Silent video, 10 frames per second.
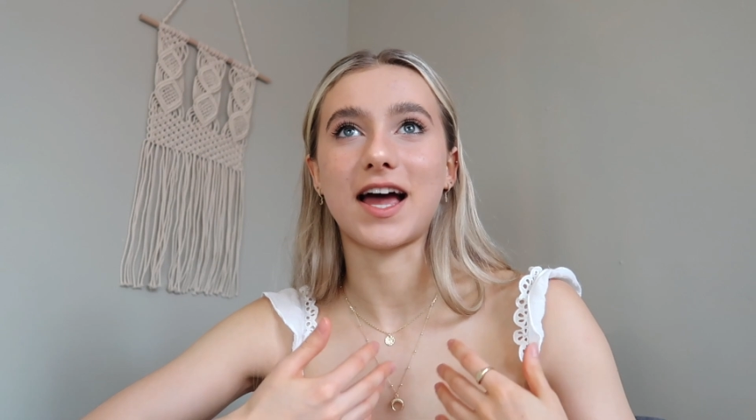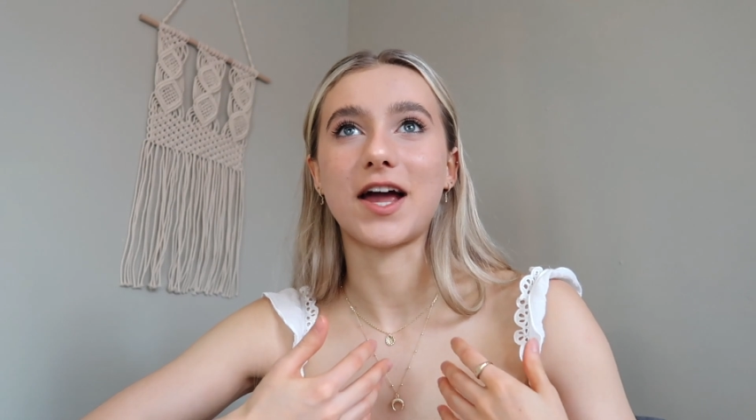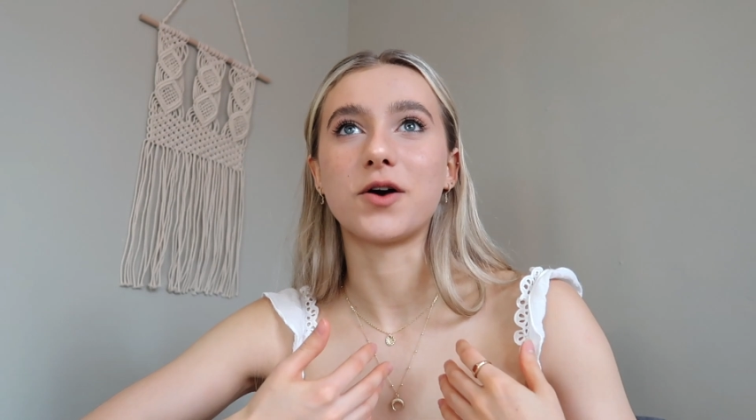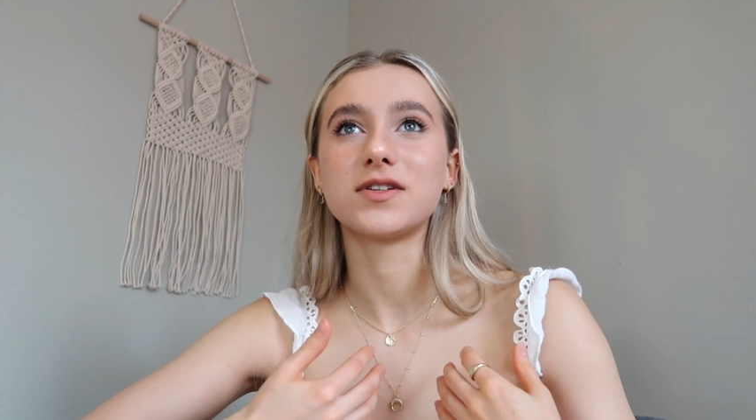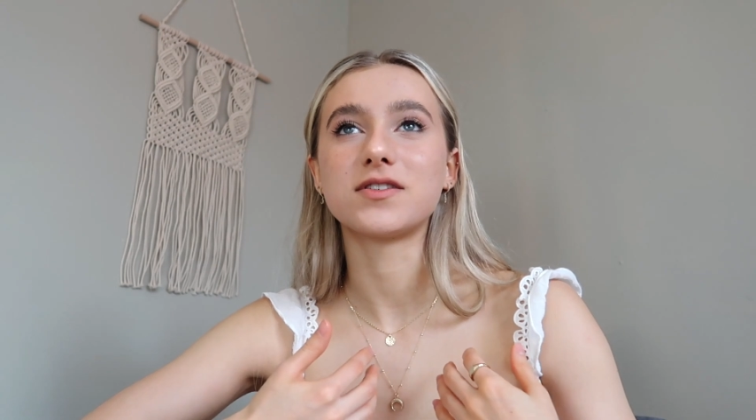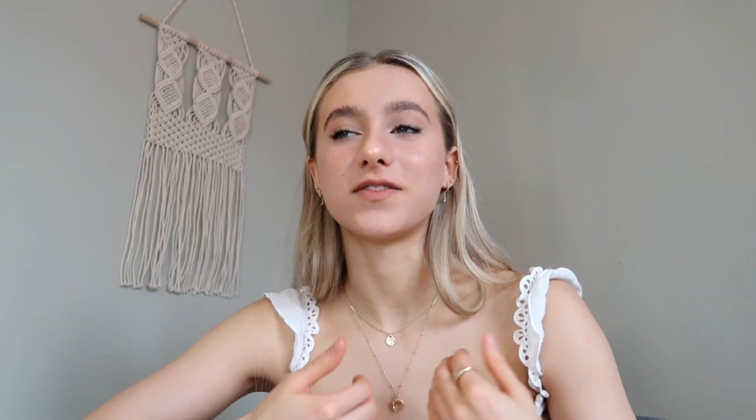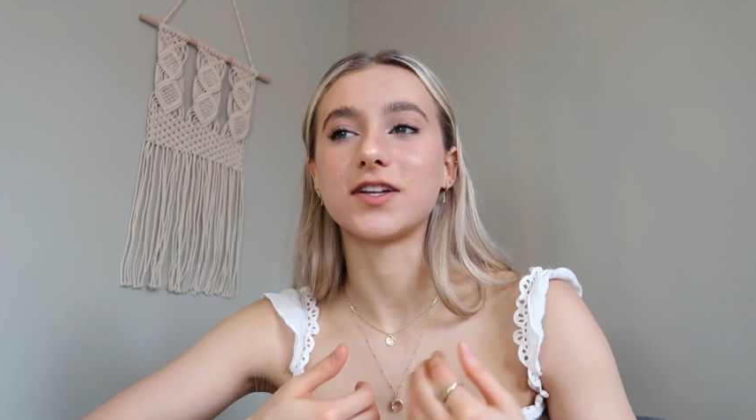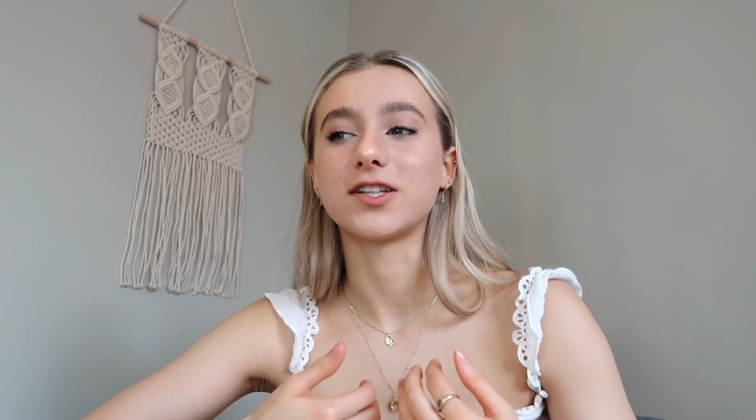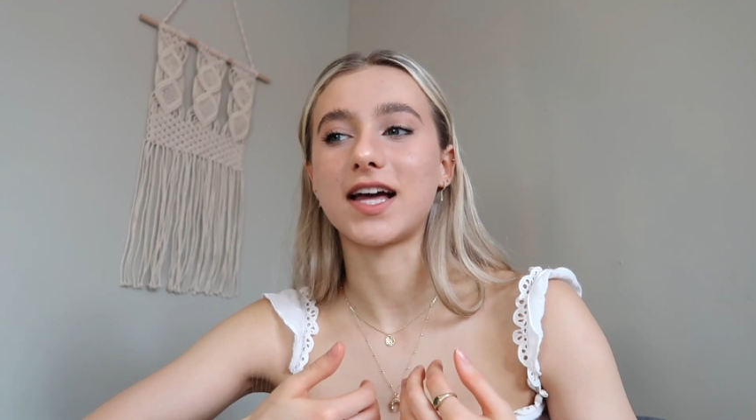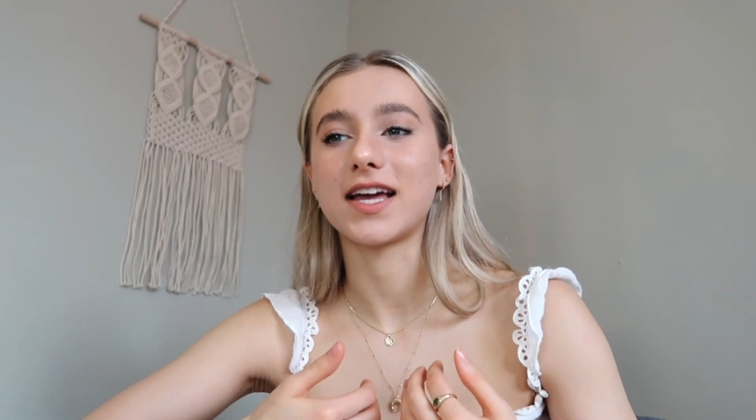I always
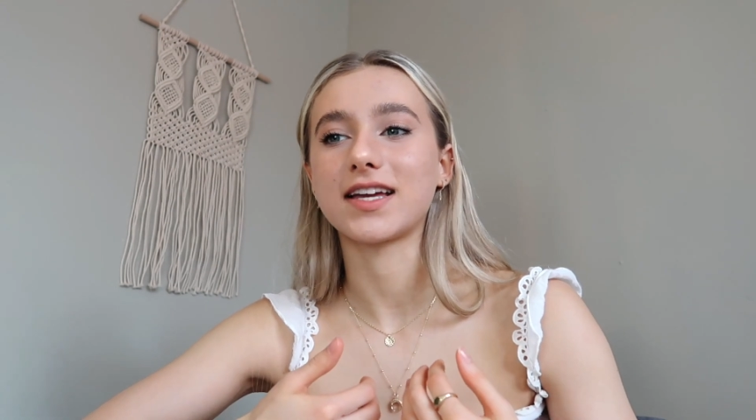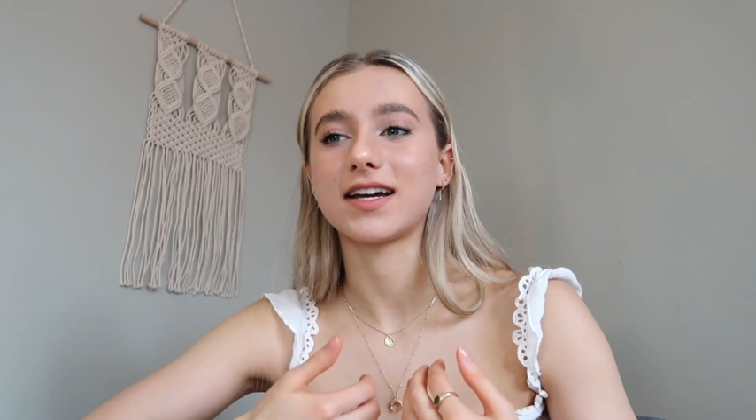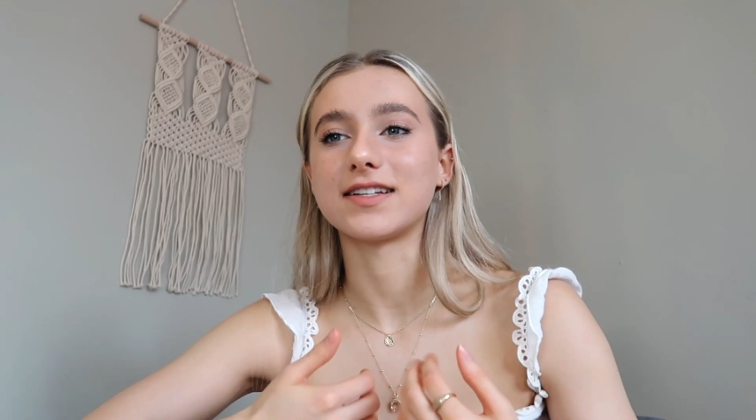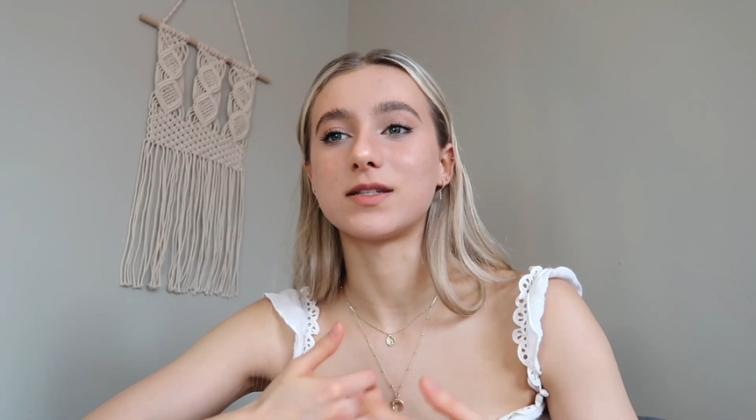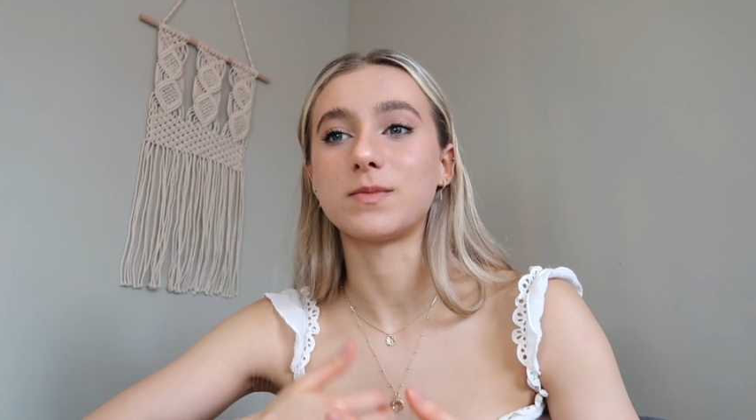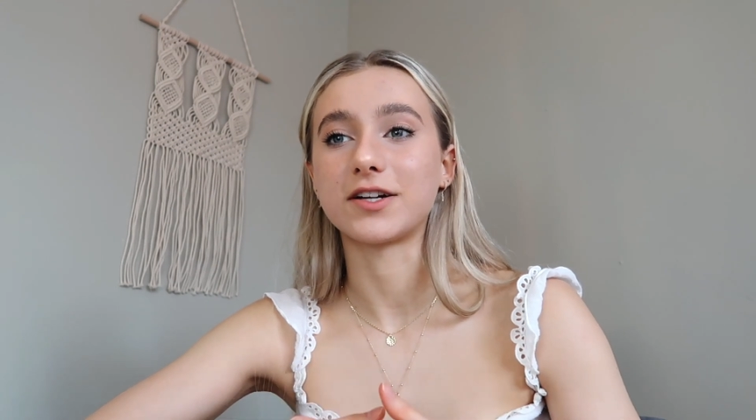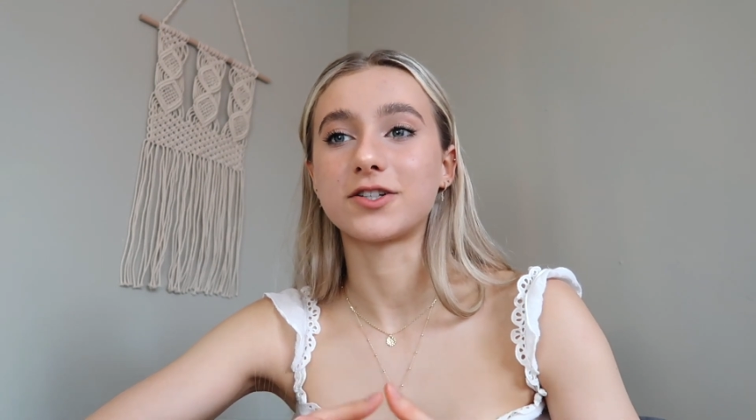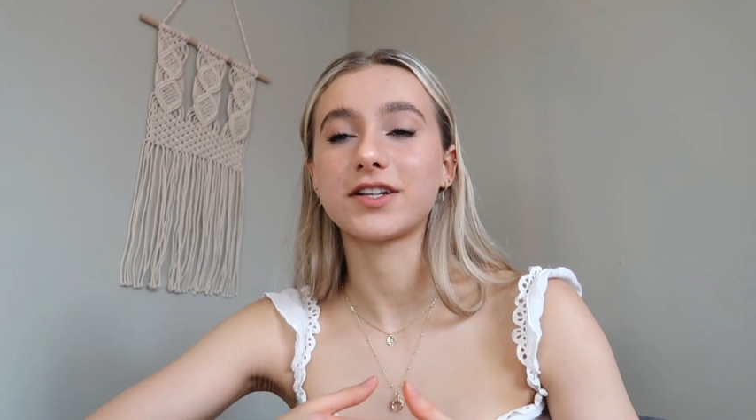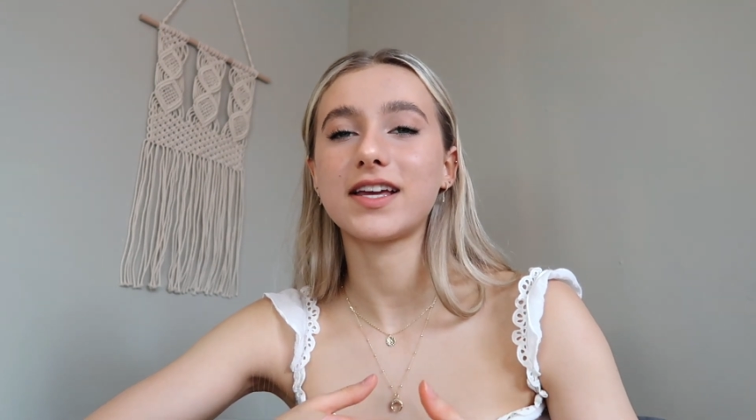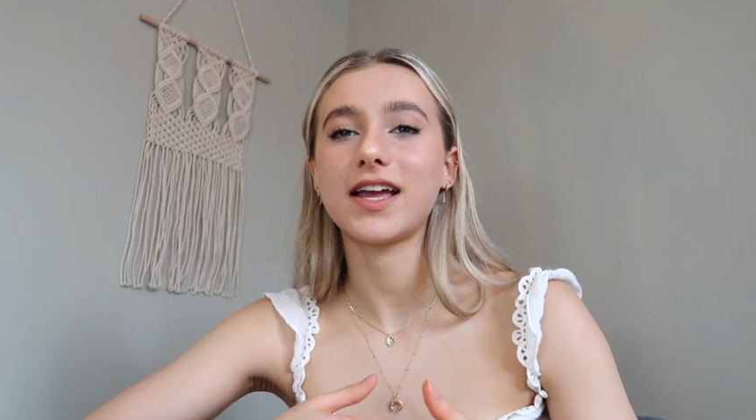feel like,
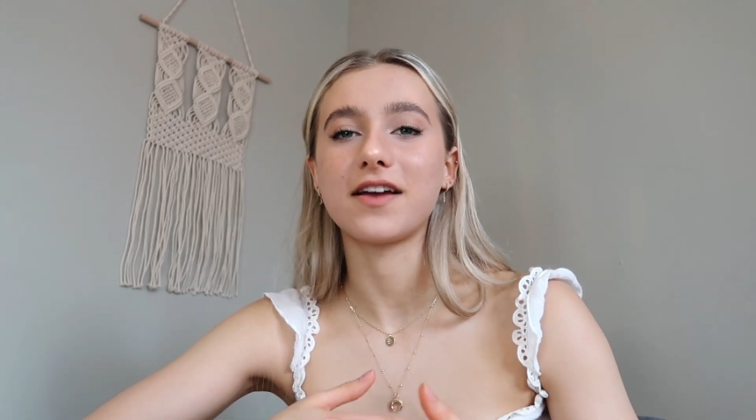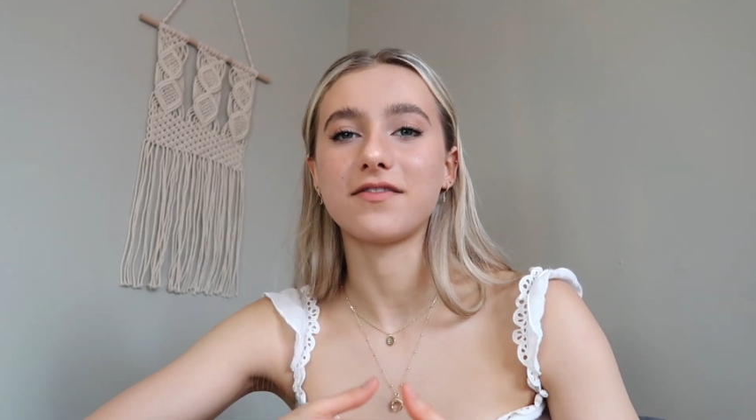especially